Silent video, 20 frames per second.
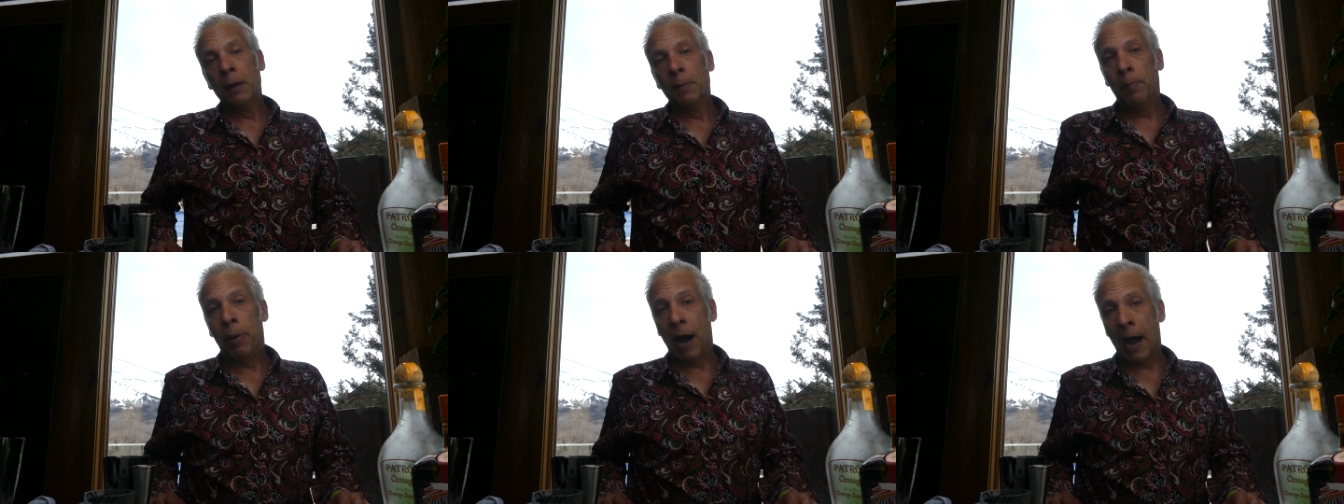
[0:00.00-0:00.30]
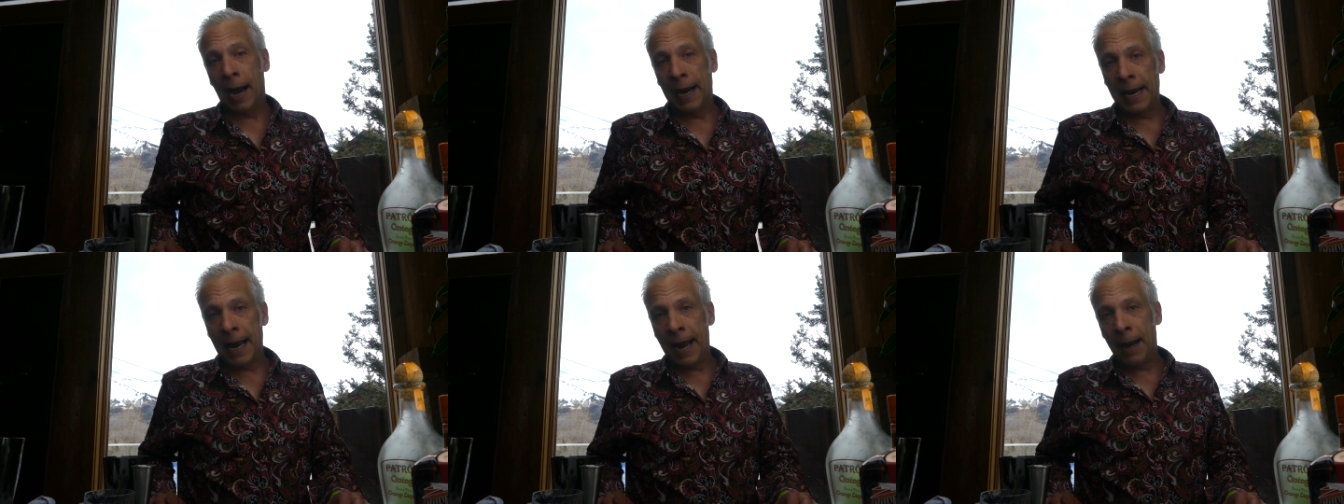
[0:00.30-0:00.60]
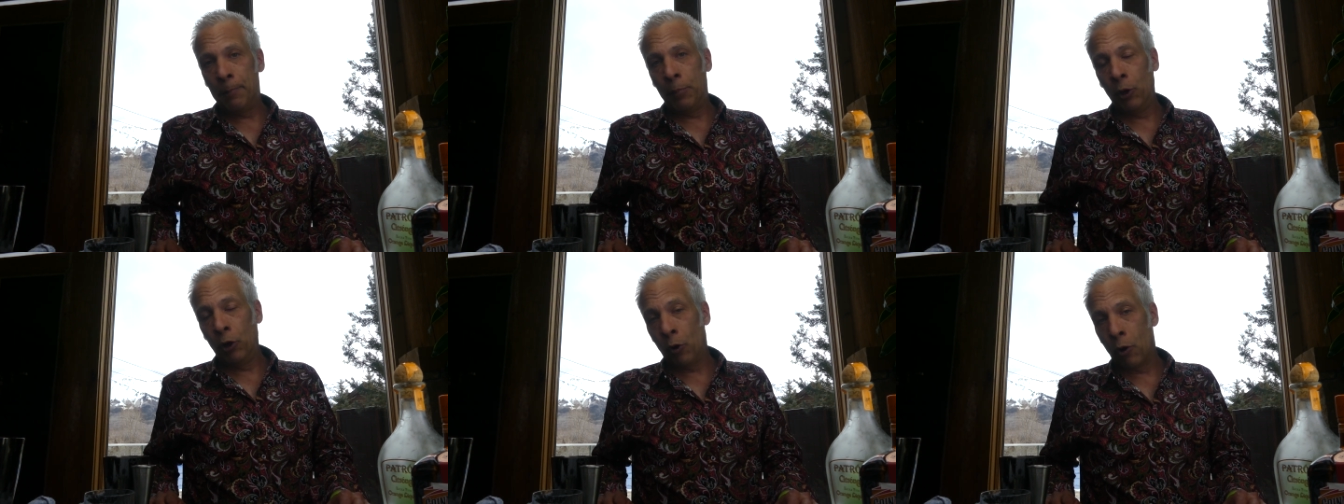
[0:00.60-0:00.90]

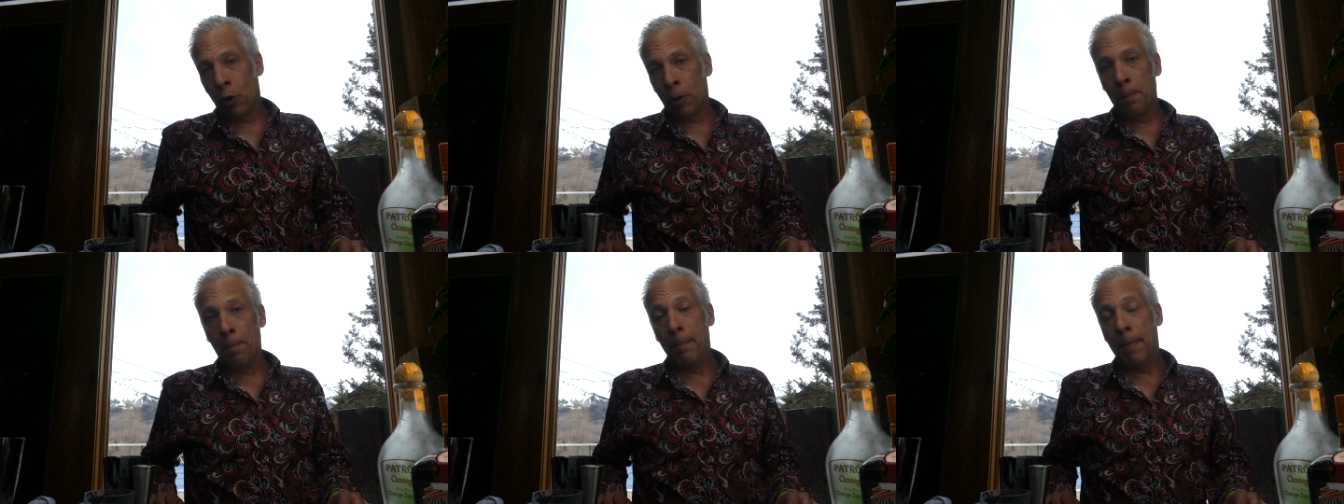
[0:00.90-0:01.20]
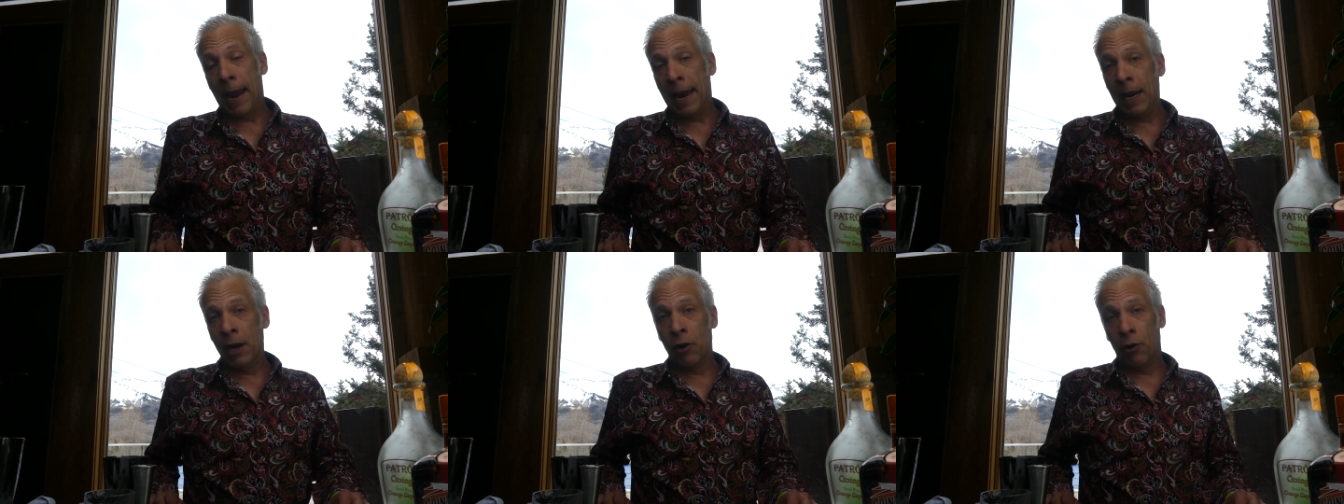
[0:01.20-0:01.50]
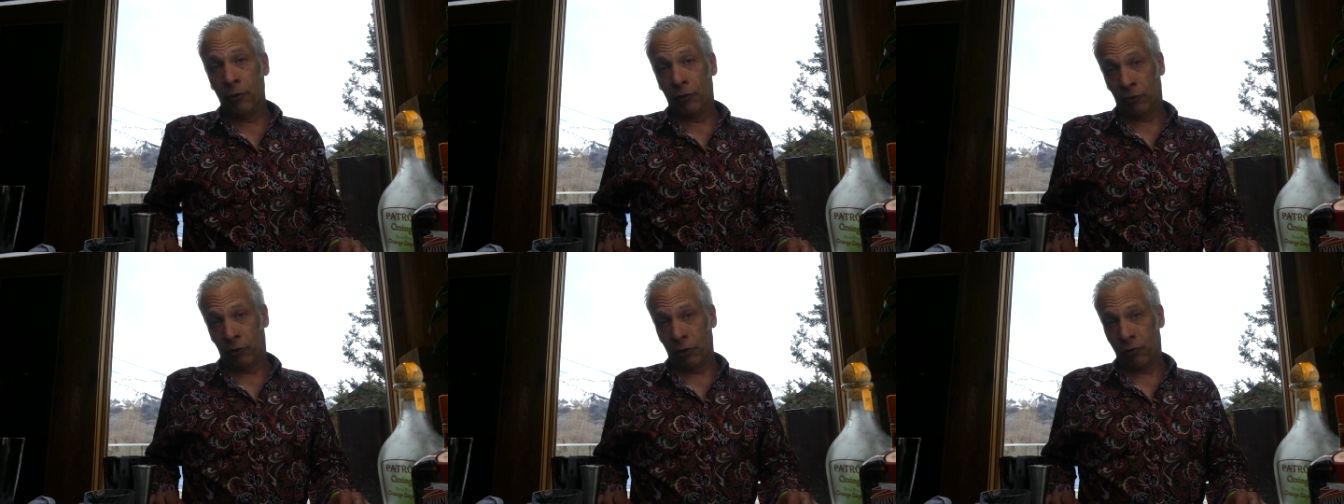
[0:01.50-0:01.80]
Pineapple or
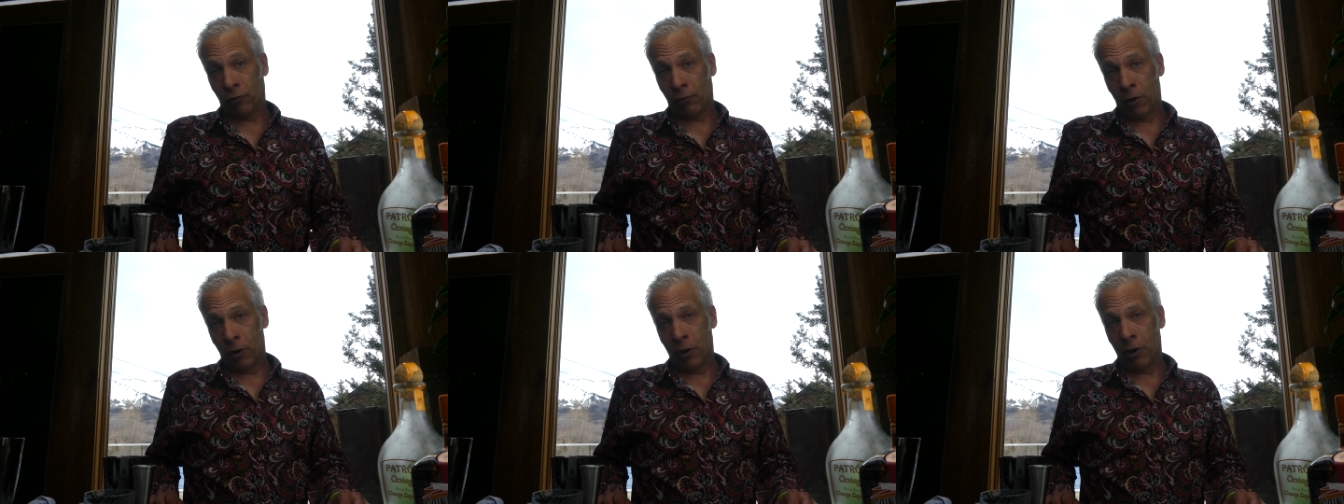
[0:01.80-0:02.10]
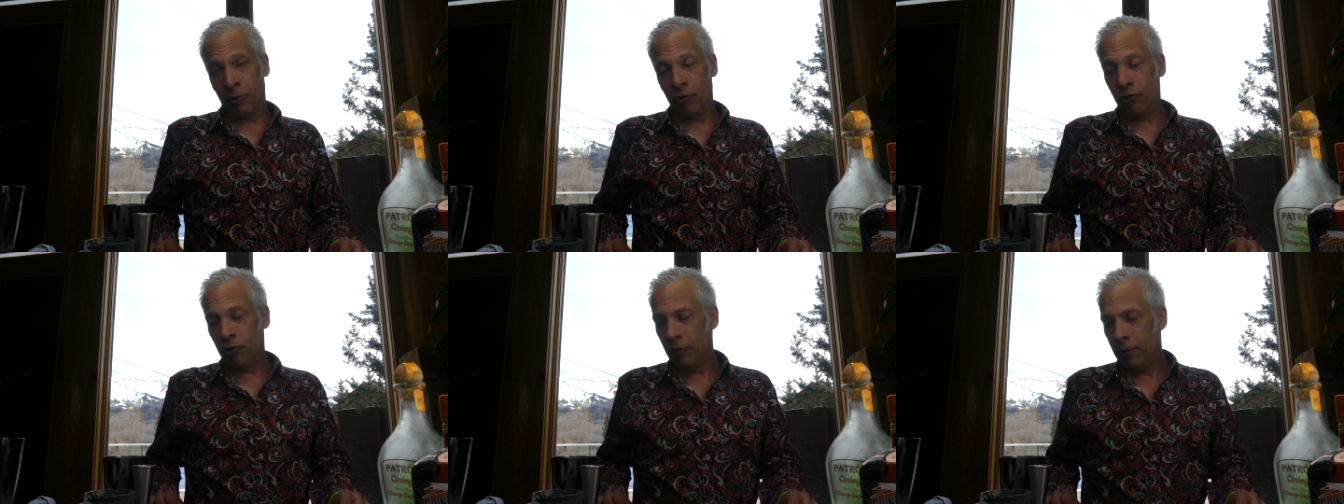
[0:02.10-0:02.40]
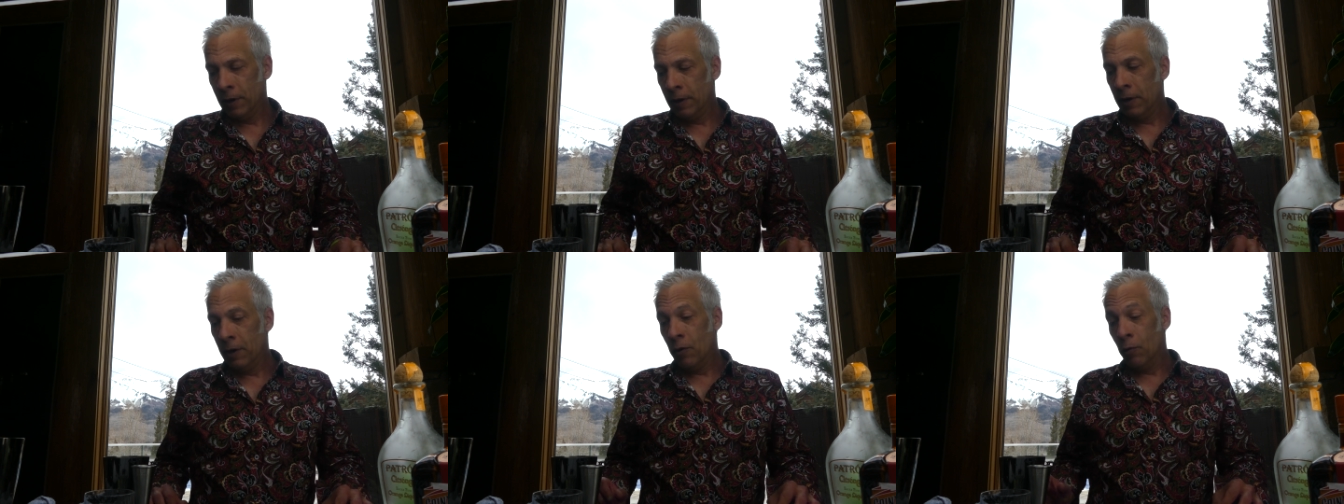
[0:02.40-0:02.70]
Mango Citronage,
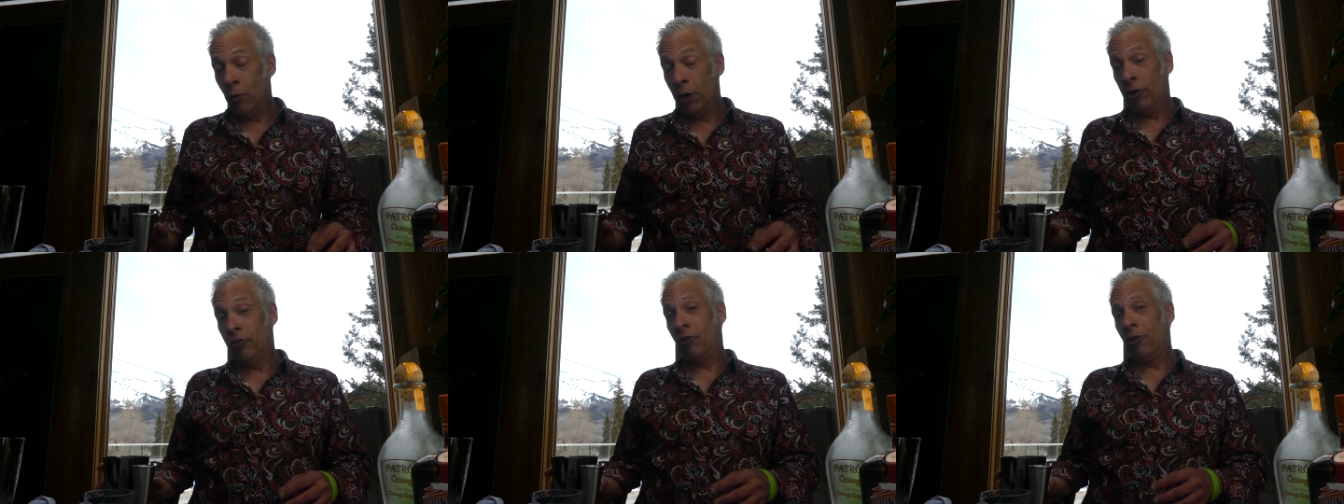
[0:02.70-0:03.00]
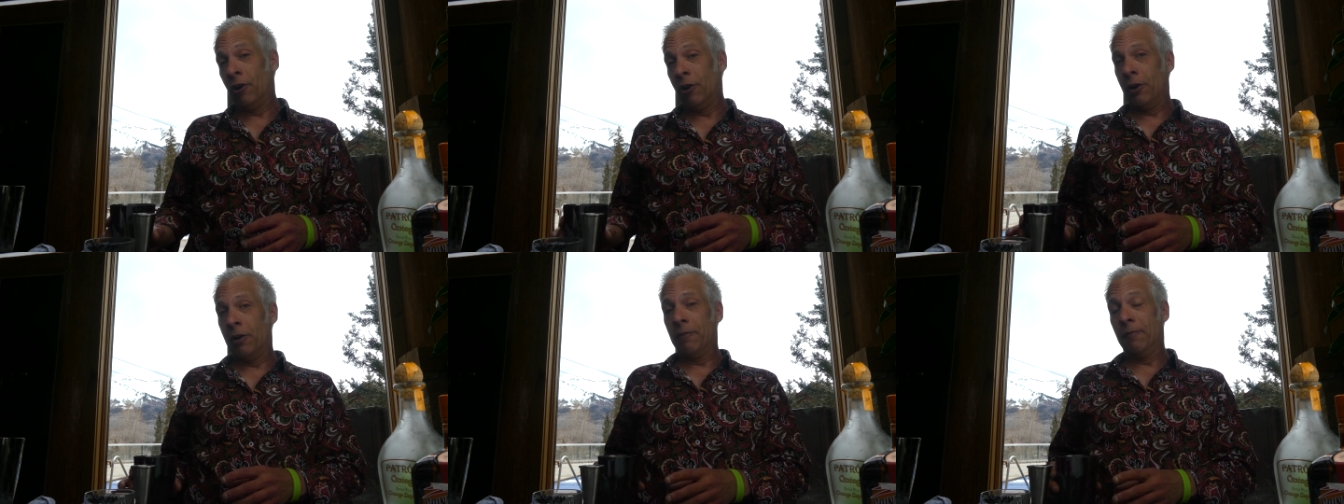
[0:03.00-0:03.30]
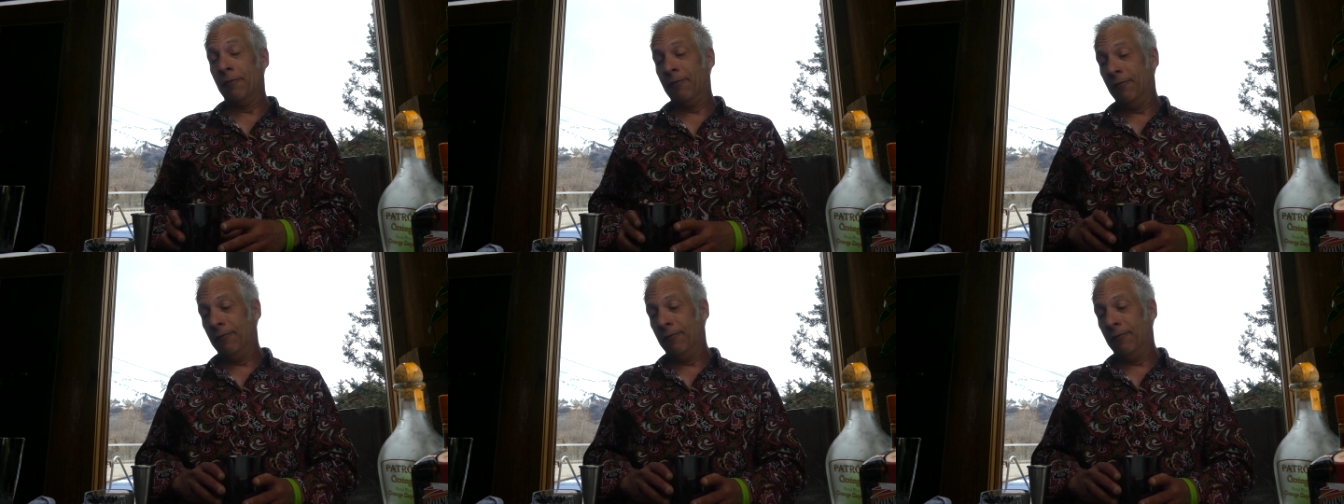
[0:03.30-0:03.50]
which are